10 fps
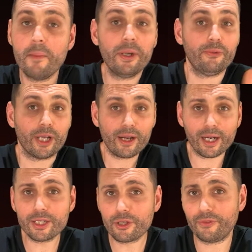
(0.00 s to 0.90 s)
But
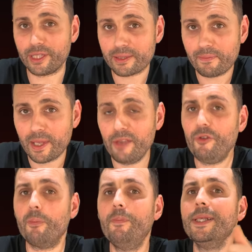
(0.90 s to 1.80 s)
regardless of this, if
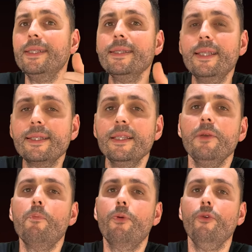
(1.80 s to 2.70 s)
your business doesn't
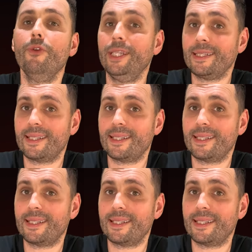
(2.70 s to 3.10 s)
improve with these